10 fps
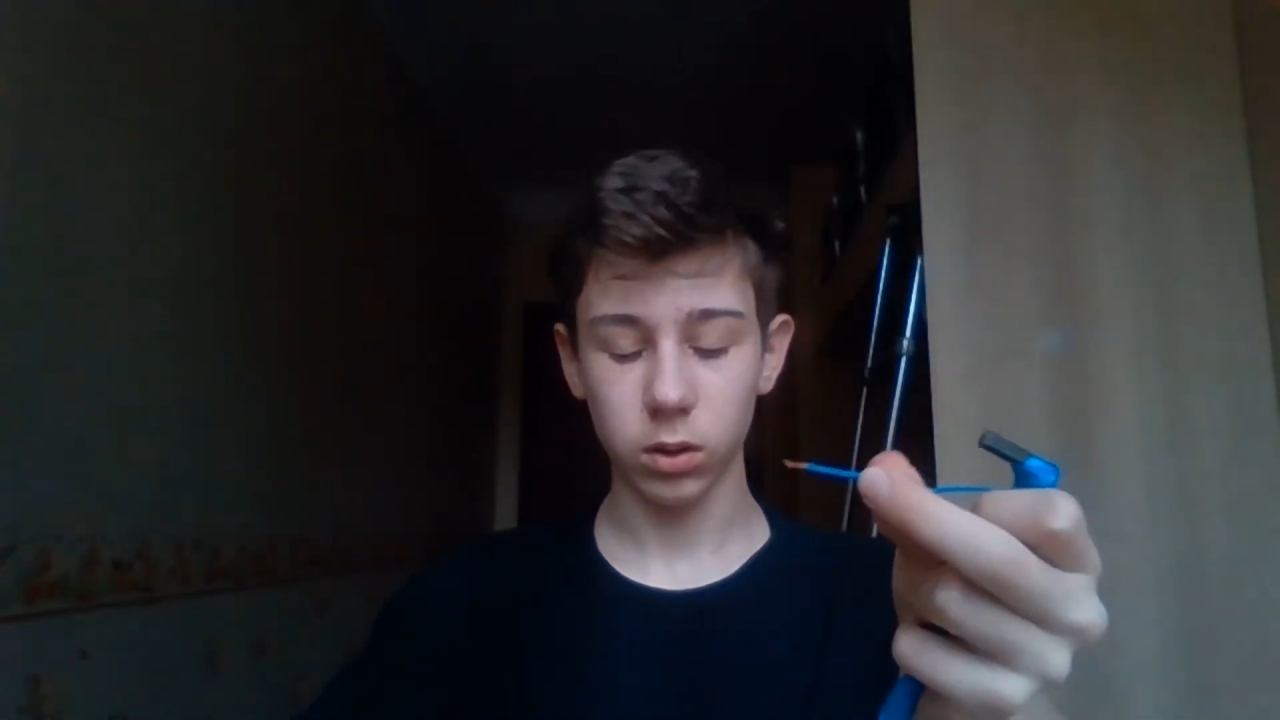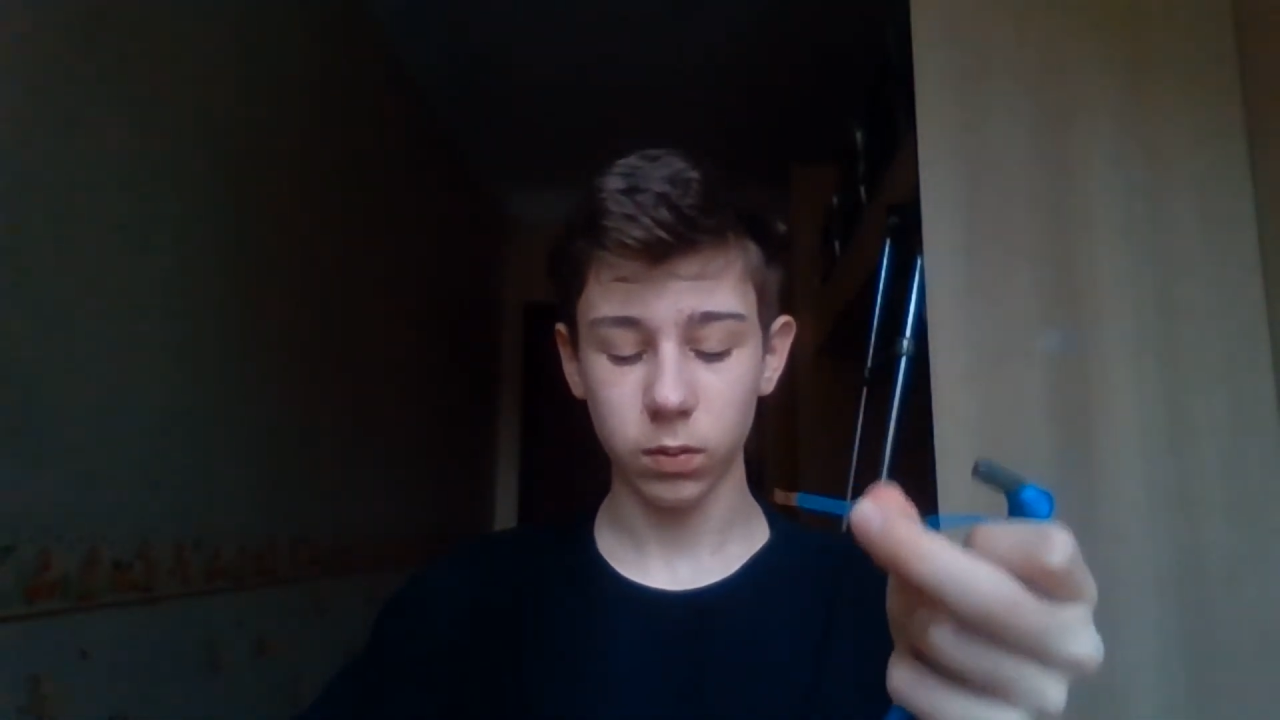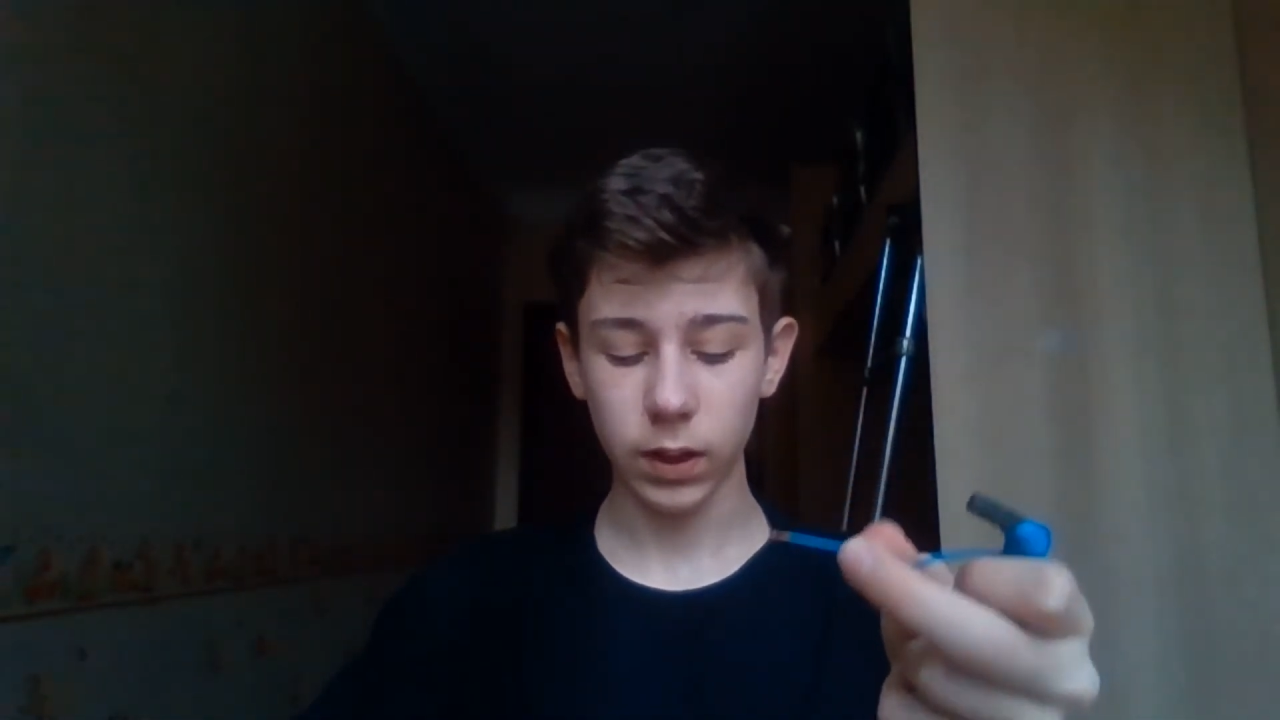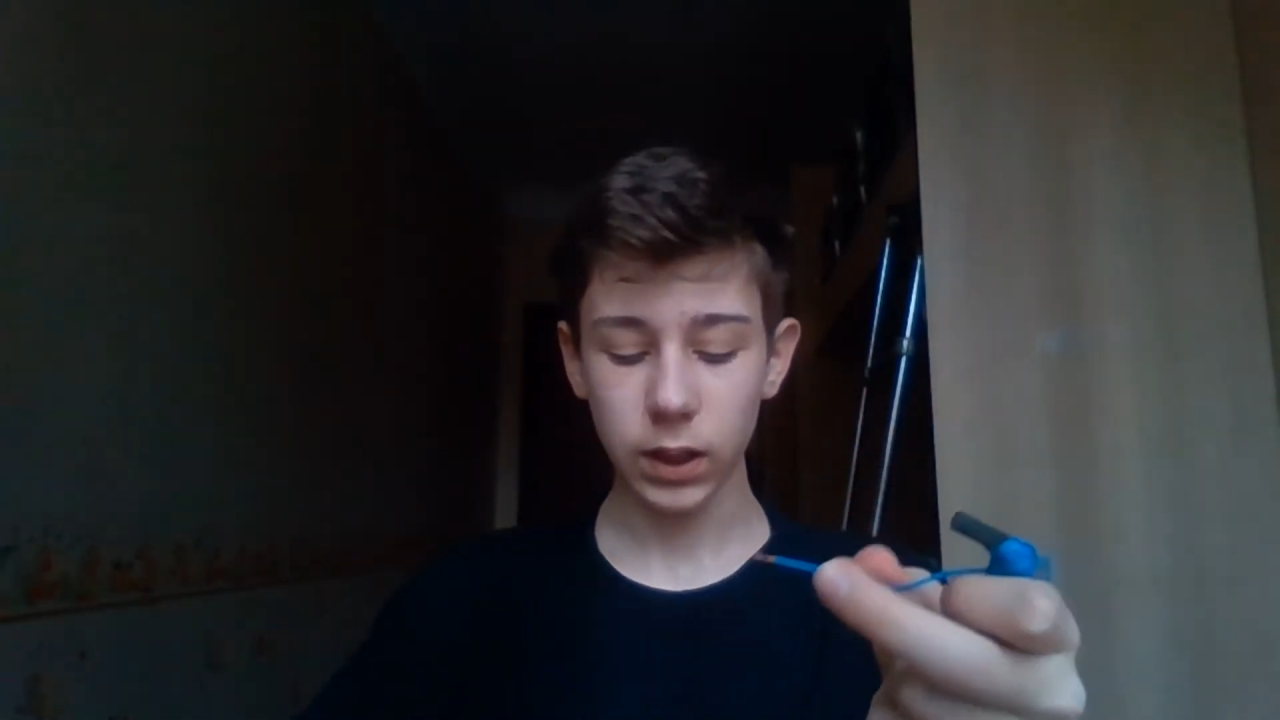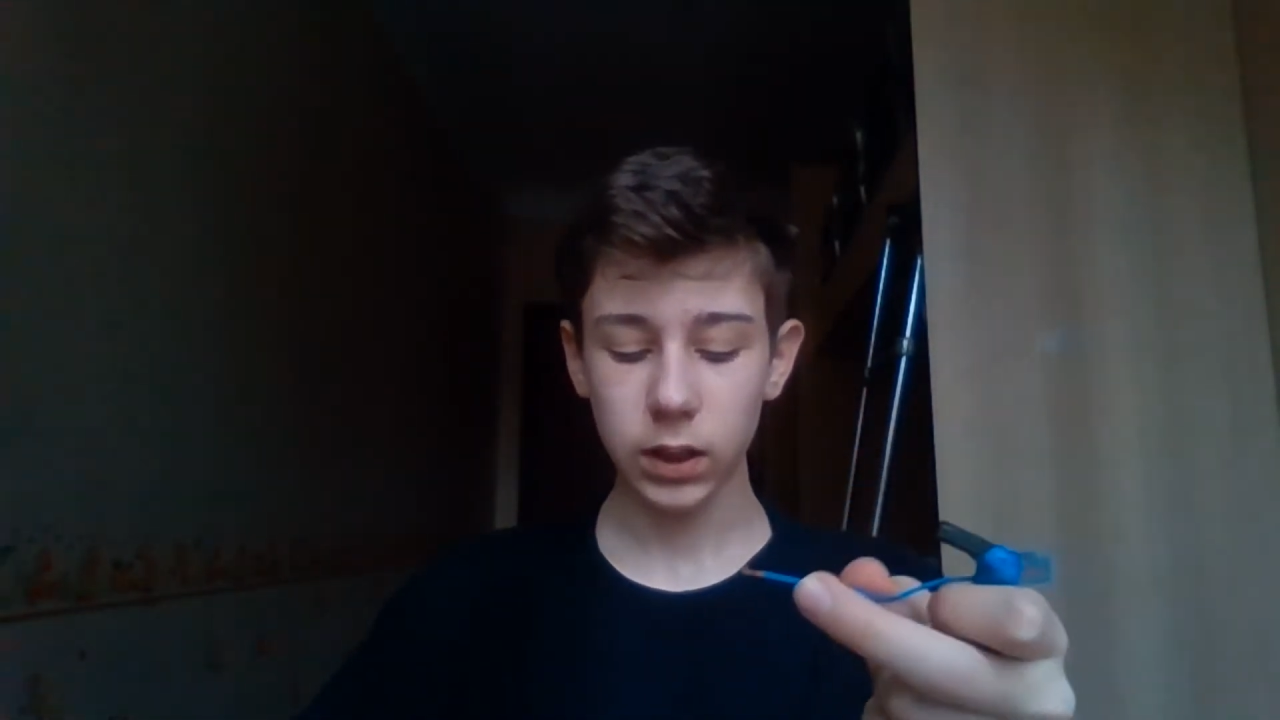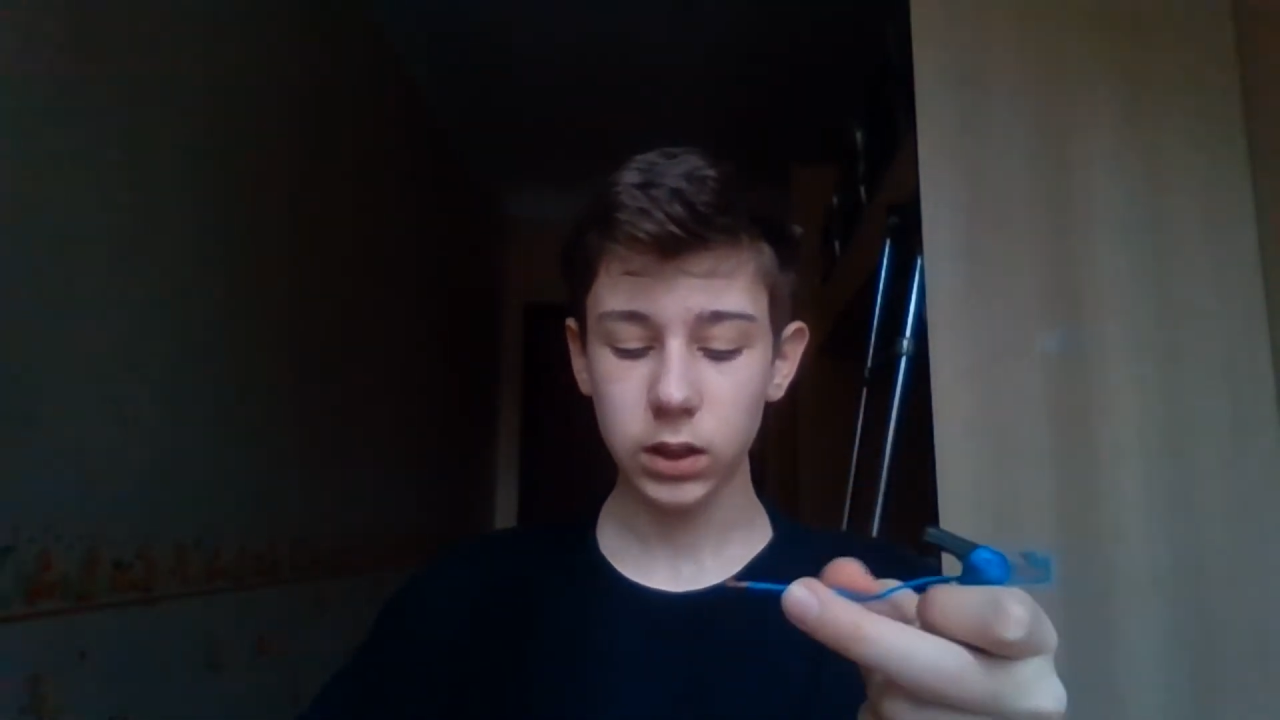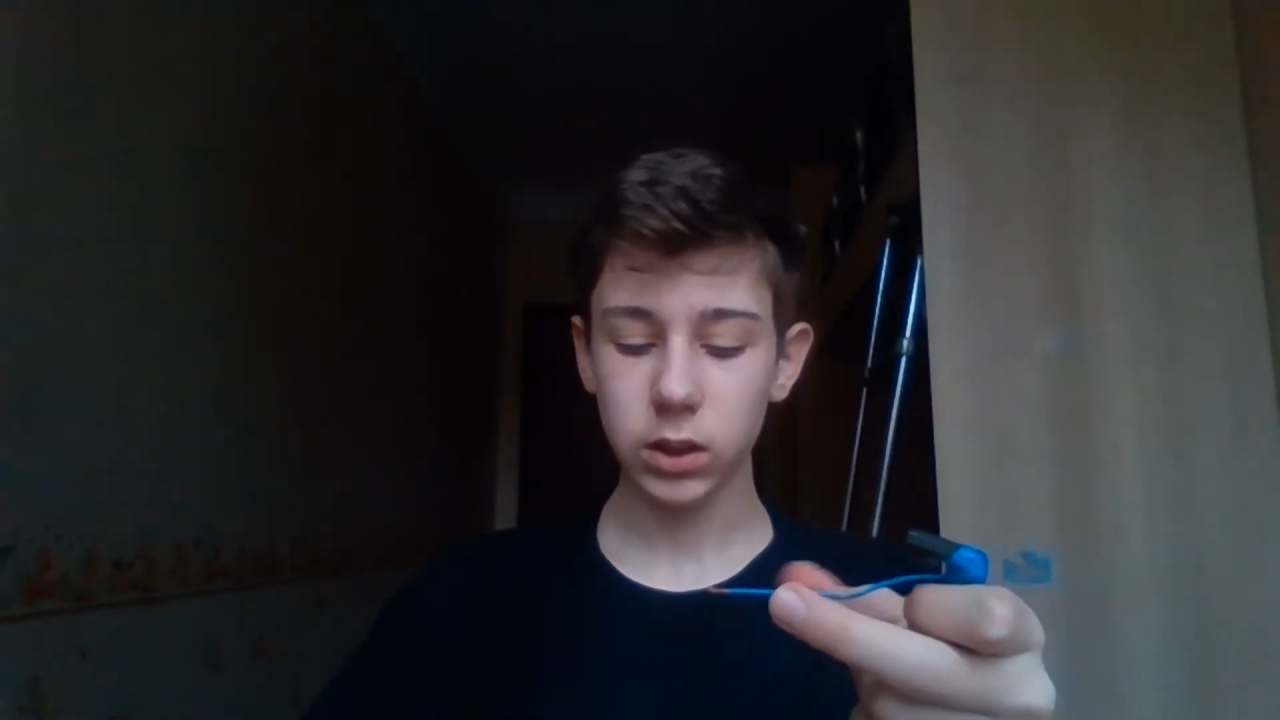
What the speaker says: wire